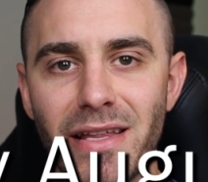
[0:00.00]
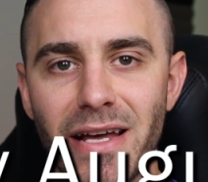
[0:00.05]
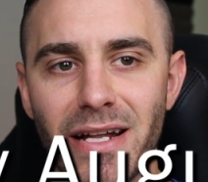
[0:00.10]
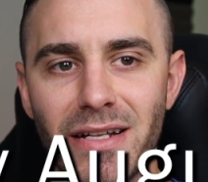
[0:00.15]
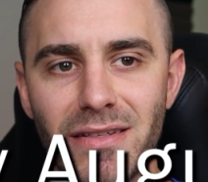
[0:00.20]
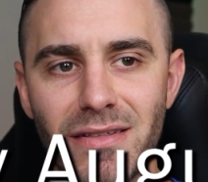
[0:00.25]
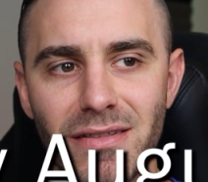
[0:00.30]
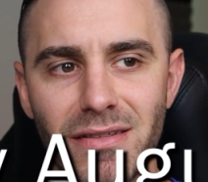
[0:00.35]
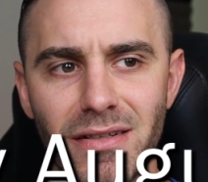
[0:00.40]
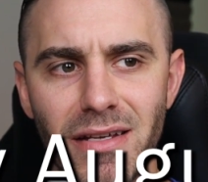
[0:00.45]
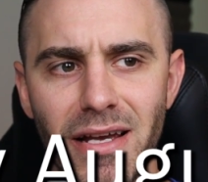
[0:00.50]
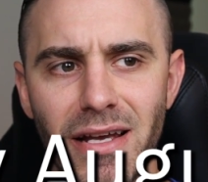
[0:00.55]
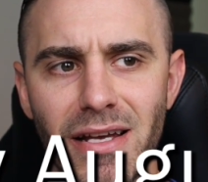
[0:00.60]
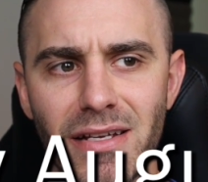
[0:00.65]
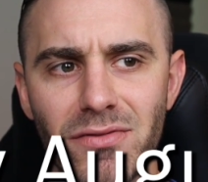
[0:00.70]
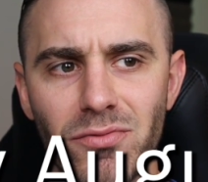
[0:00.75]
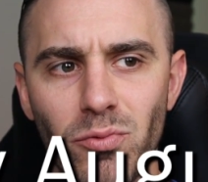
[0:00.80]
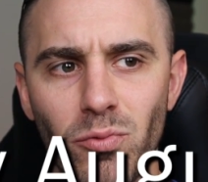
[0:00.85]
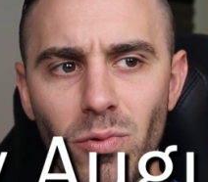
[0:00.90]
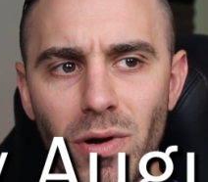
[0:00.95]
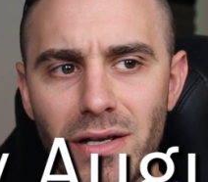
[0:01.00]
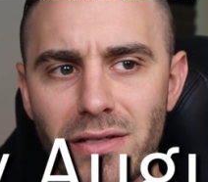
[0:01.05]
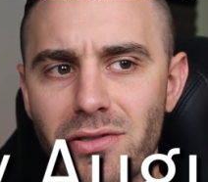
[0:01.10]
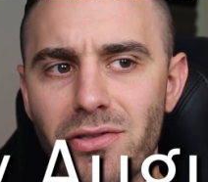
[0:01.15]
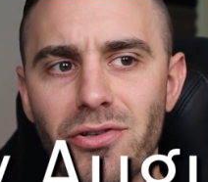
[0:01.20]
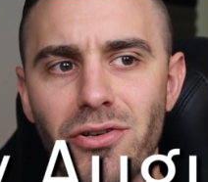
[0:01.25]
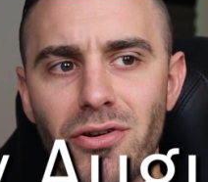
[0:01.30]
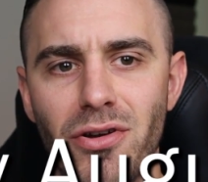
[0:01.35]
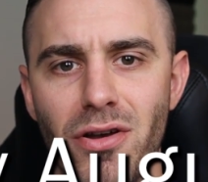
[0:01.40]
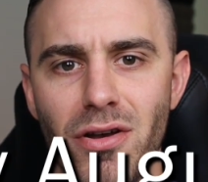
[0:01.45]
That's I guess
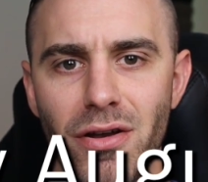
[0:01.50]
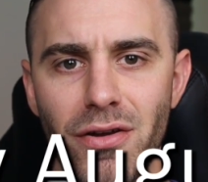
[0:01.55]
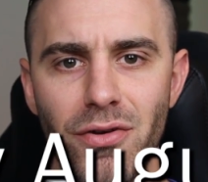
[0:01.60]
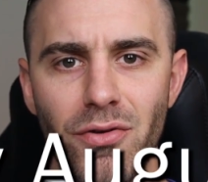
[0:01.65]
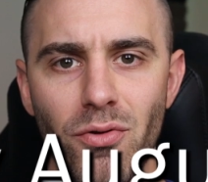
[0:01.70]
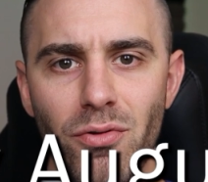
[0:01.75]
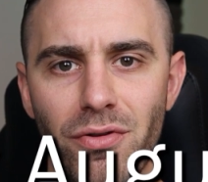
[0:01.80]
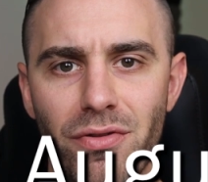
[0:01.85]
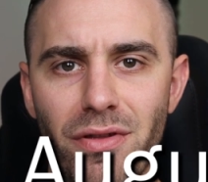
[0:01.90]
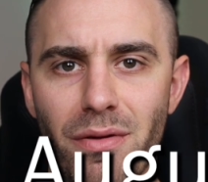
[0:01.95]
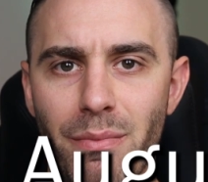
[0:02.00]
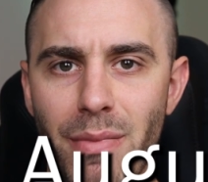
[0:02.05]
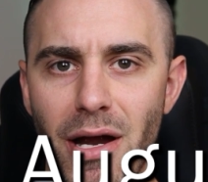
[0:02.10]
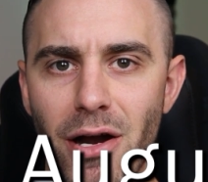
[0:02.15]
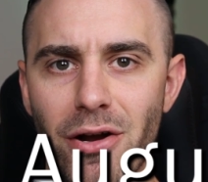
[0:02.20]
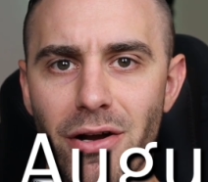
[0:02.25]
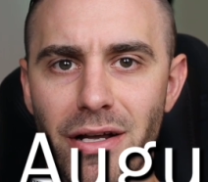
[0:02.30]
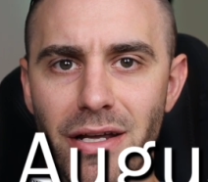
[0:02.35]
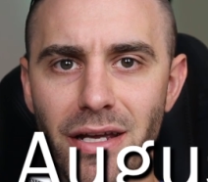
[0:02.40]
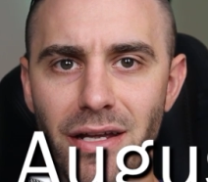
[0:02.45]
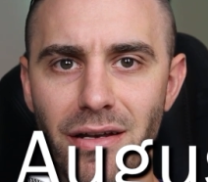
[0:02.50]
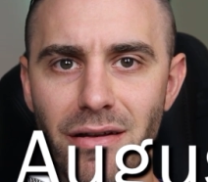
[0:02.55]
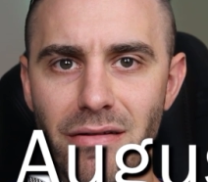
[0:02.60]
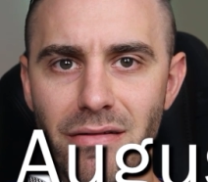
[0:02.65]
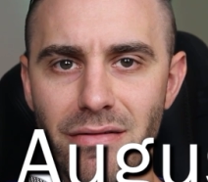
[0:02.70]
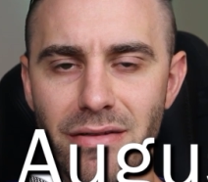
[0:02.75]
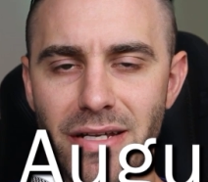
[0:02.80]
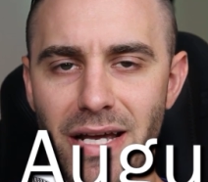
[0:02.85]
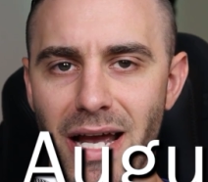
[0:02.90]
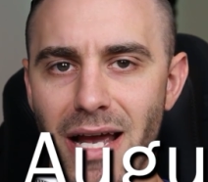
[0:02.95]
Western North
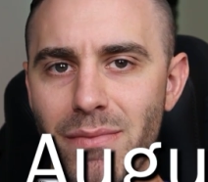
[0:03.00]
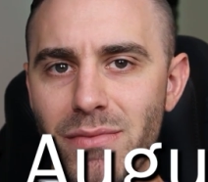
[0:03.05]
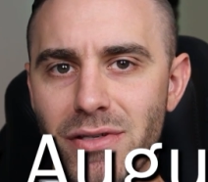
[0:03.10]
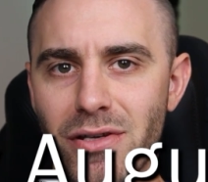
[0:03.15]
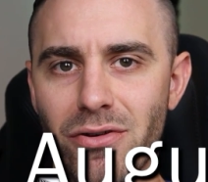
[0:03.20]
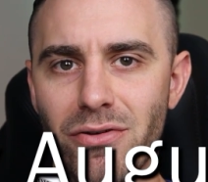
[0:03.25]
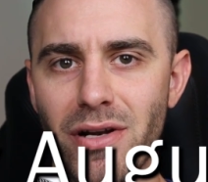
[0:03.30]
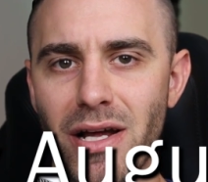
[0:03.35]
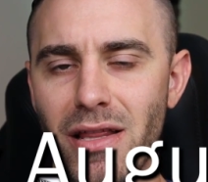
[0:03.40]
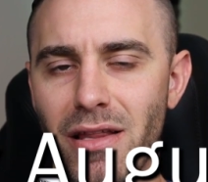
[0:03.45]
American time zone.